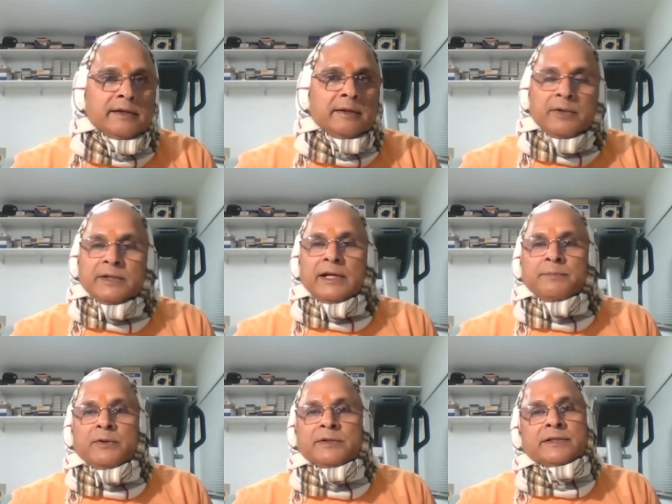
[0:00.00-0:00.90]
For that
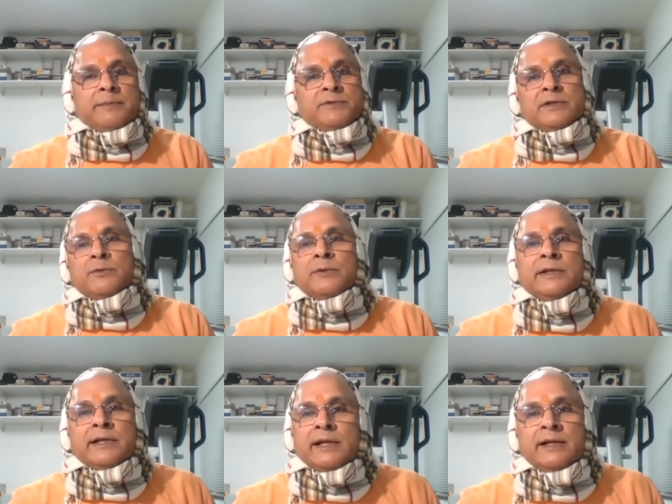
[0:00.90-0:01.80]
purpose, scripture
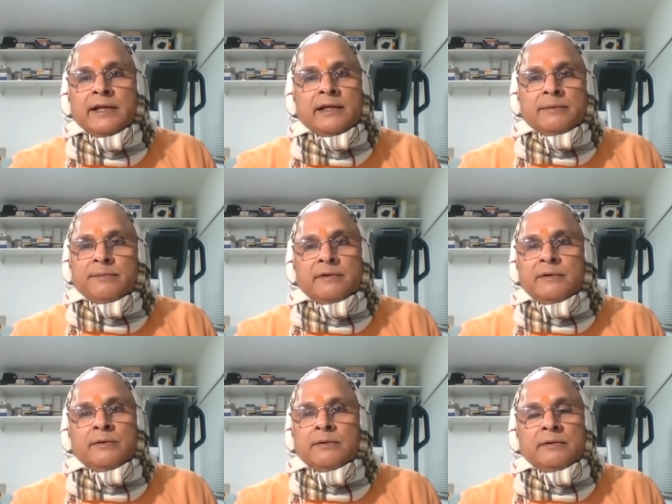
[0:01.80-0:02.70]
only can help.
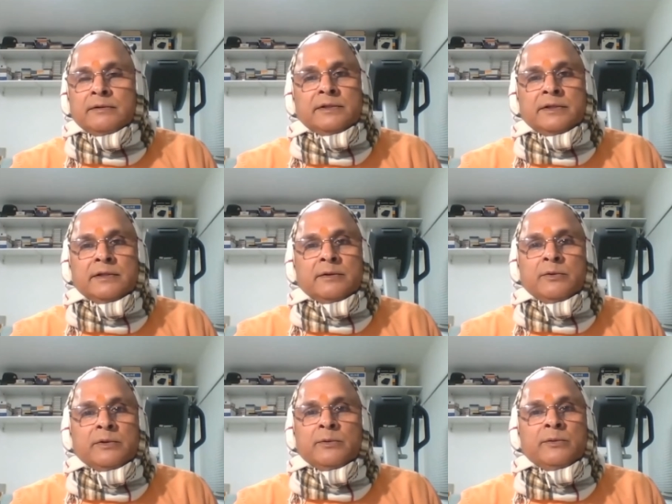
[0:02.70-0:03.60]
No, we
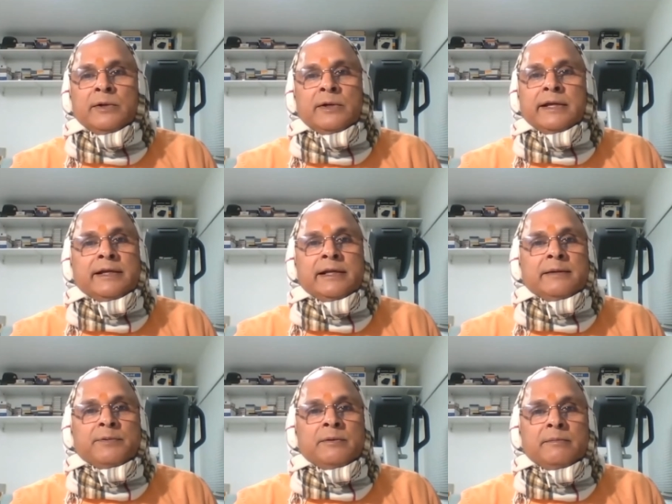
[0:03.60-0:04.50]
will not get help
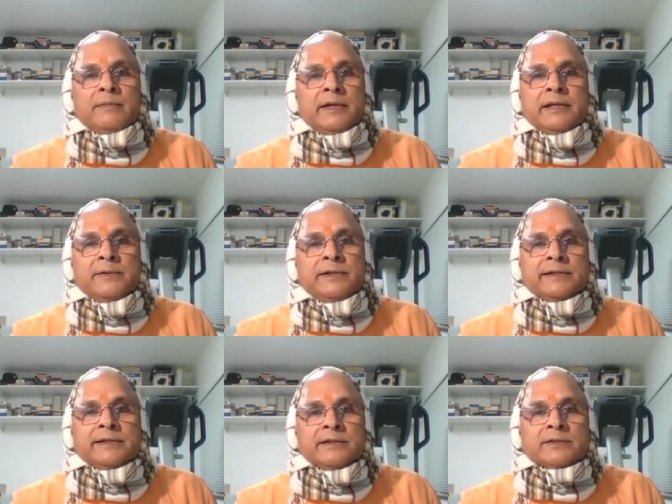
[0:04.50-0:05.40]
from anybody else
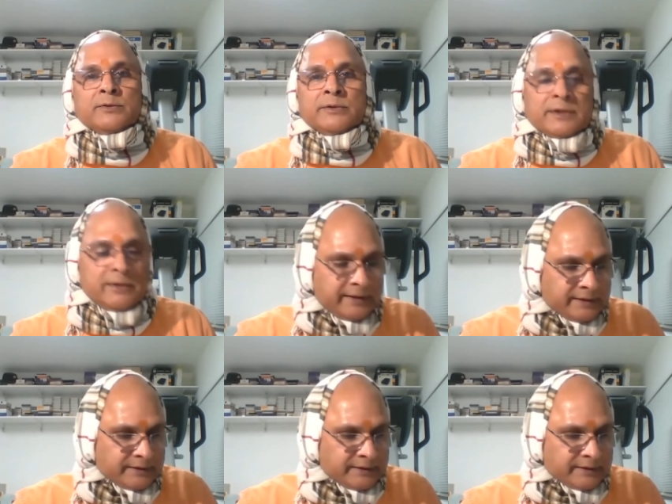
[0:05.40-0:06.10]
in the school or college.